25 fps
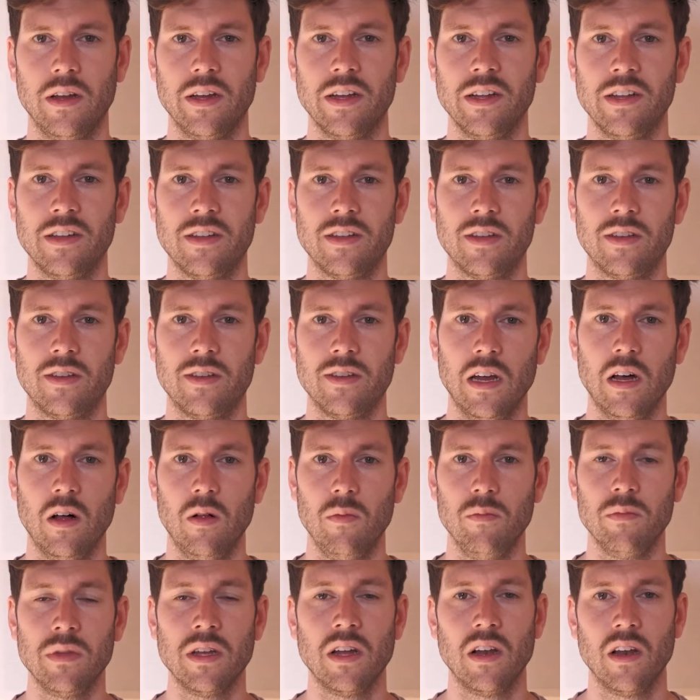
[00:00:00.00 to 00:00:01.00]
It
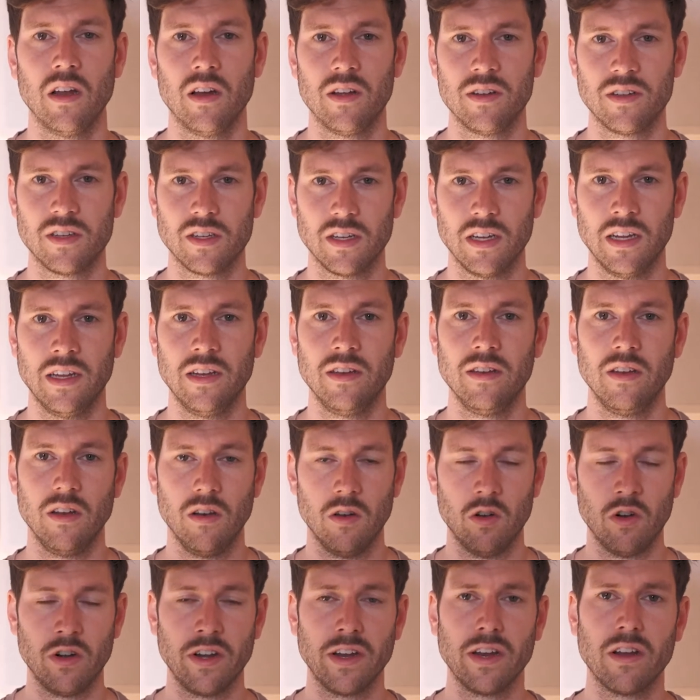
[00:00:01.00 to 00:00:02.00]
helped me a lot in the
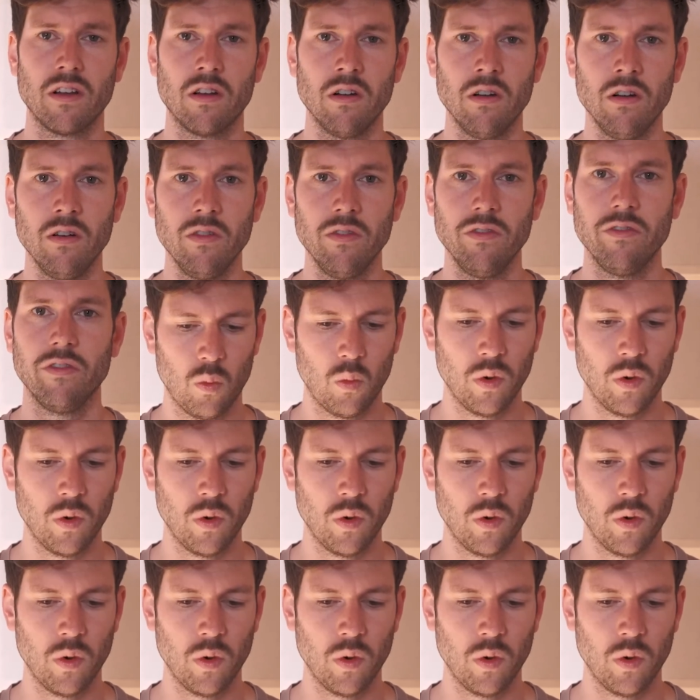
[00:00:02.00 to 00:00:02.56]
learning curve.